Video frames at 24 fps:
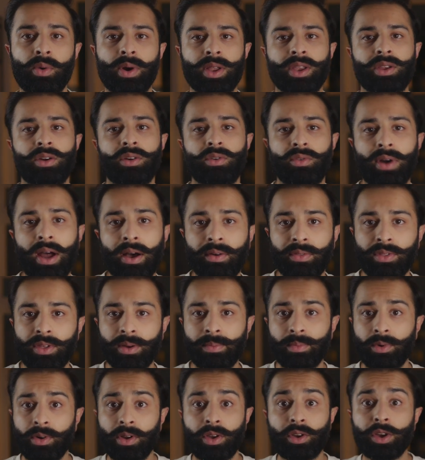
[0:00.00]
when you're around
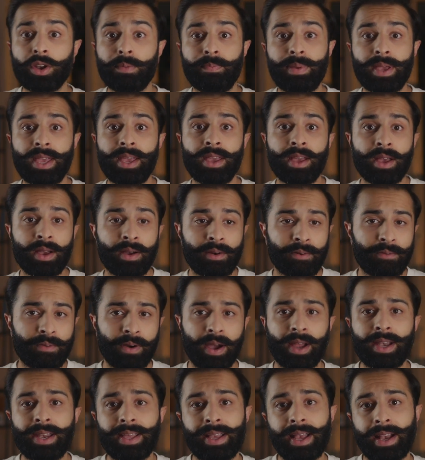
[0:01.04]
them, or it could be
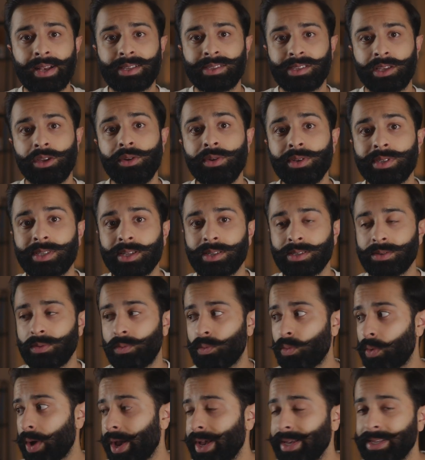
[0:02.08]
finding excuses
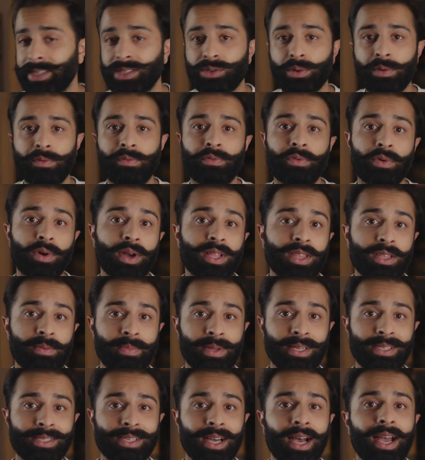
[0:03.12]
and ways to avoid
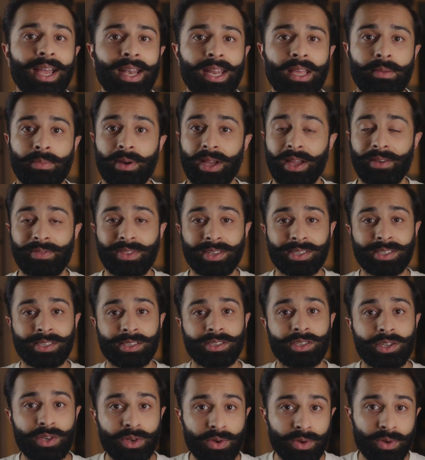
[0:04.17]
them entirely. But if this
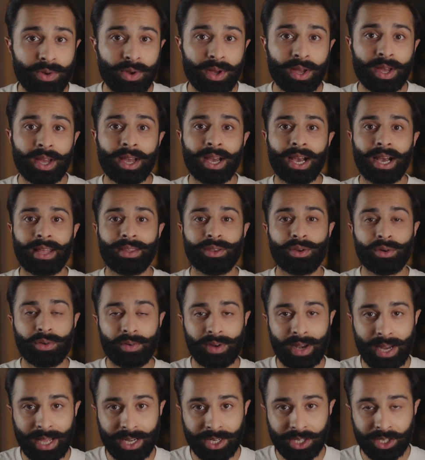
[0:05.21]
is you and your
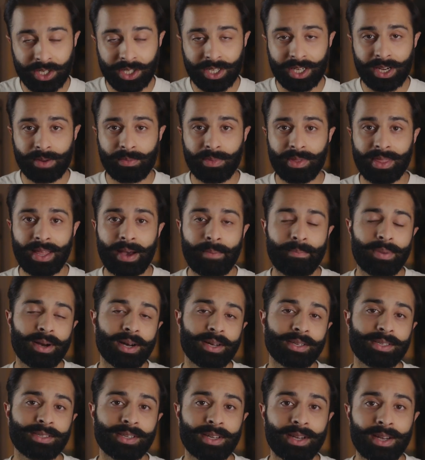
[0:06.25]
relationship with that
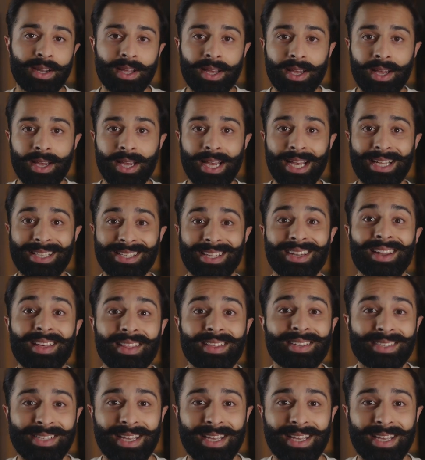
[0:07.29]
person, it's another